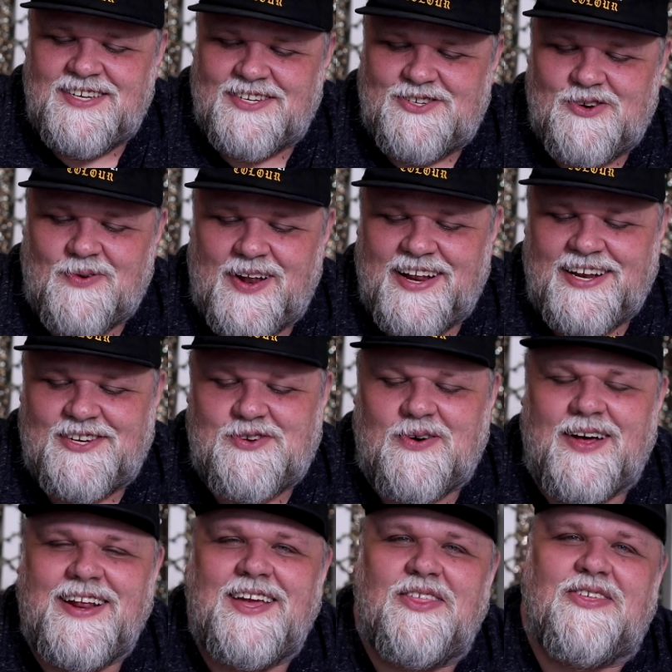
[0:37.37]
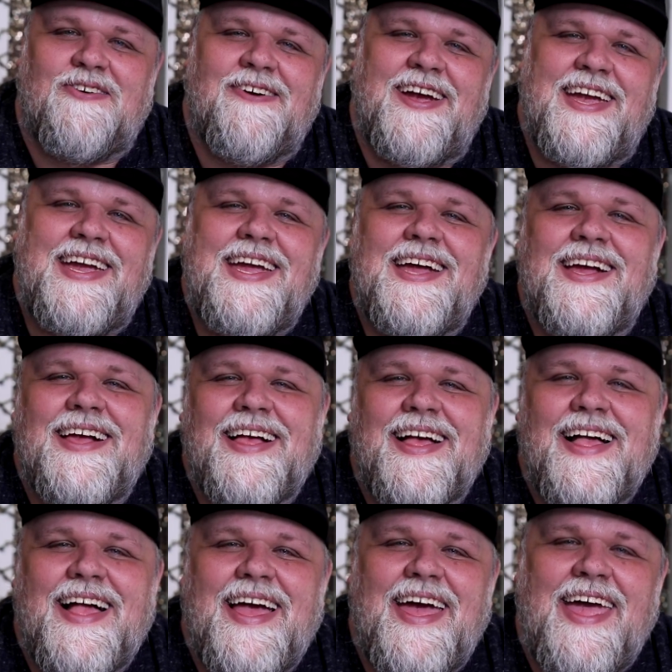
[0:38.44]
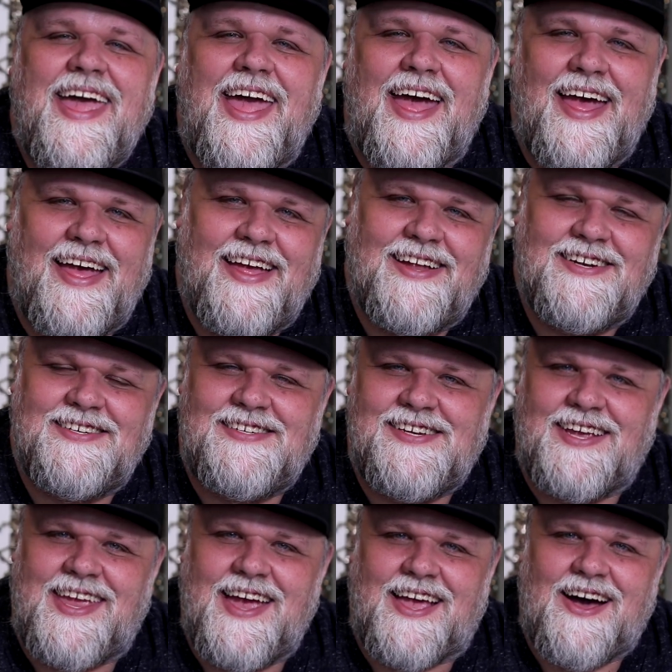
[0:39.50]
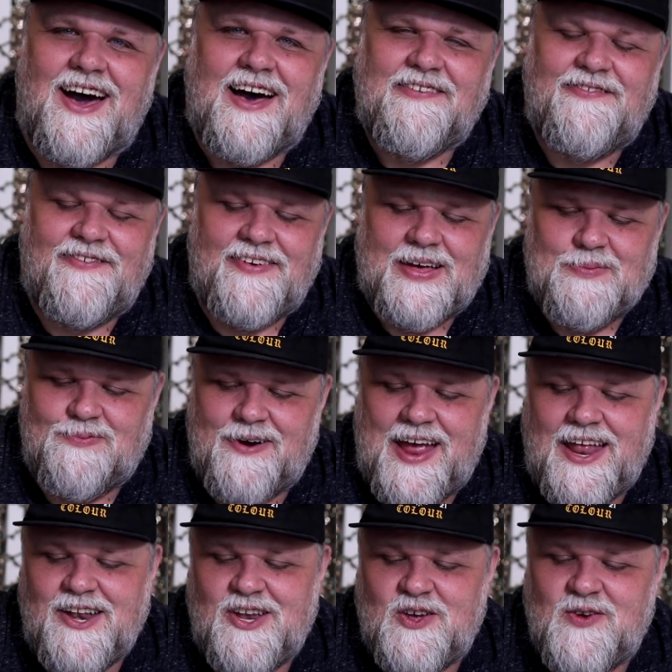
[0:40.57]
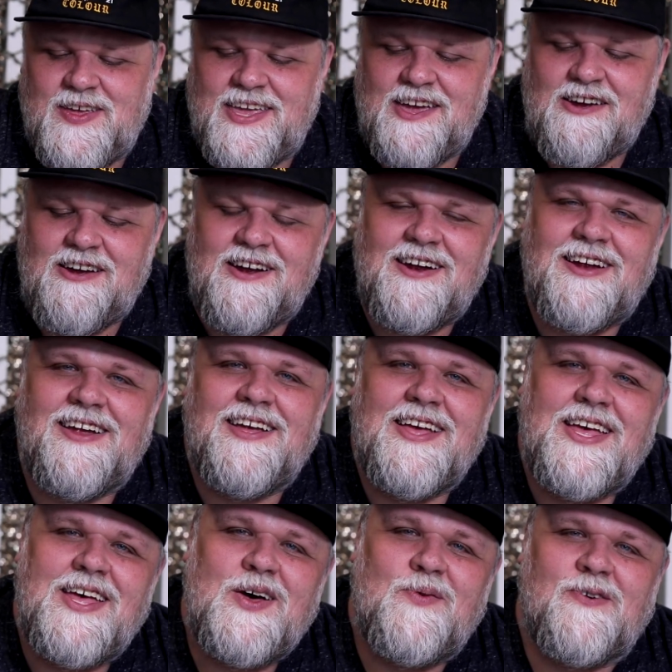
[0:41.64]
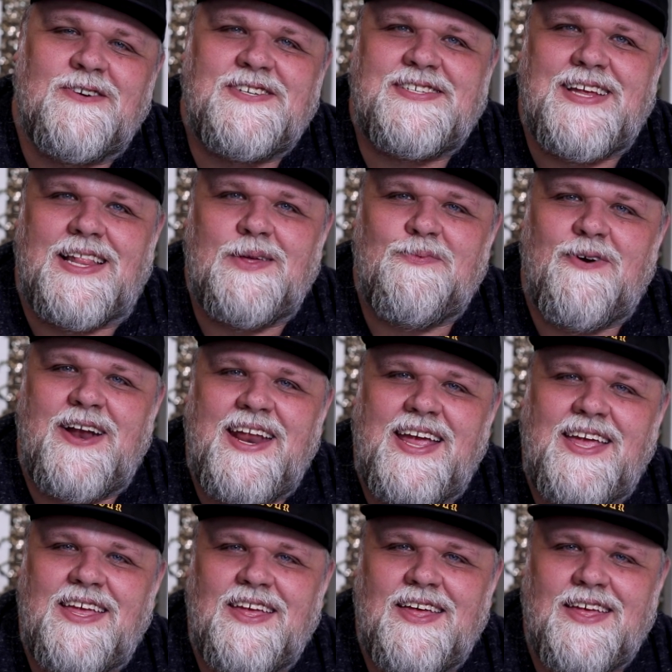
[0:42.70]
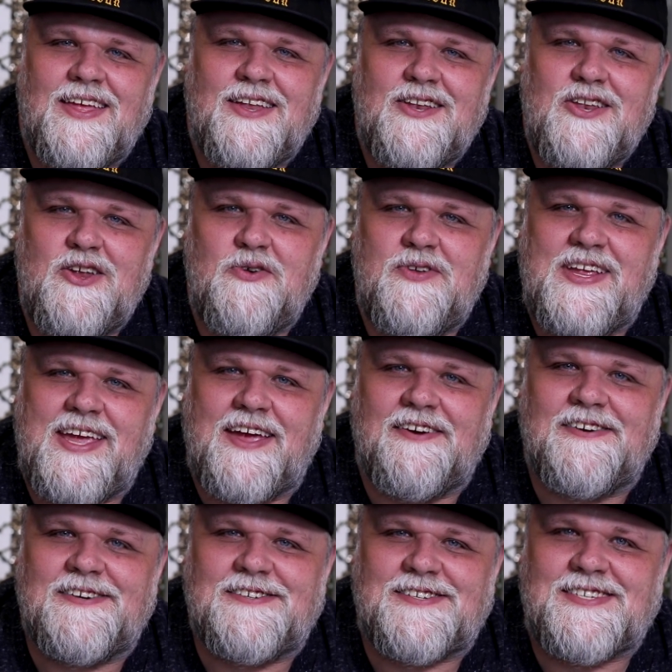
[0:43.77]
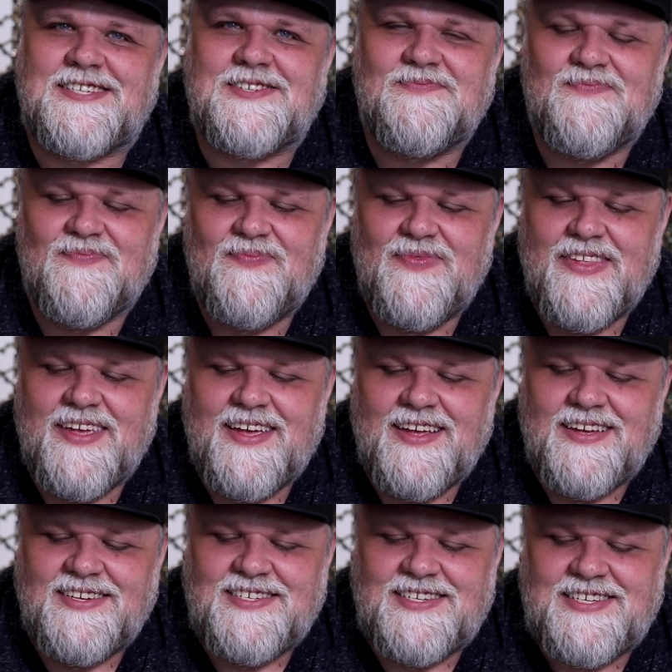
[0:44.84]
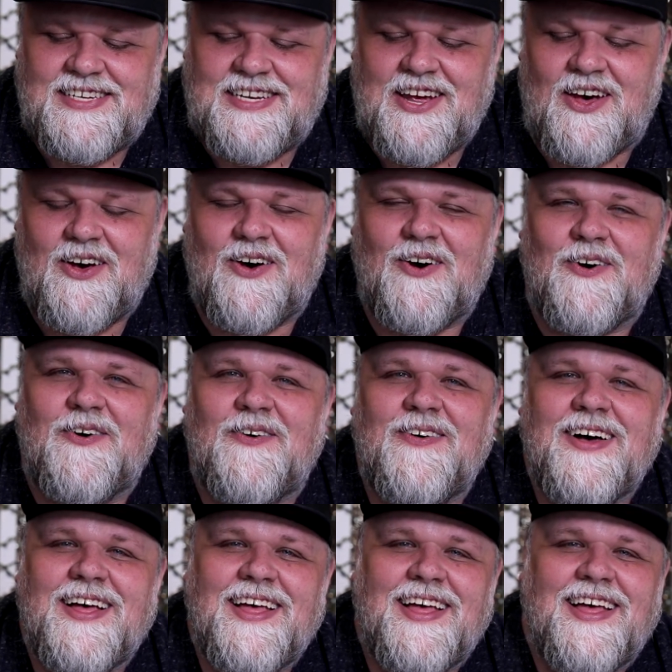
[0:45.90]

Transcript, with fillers: to 2023, and to kick off a brand new year, we're celebrating Newt Years. So,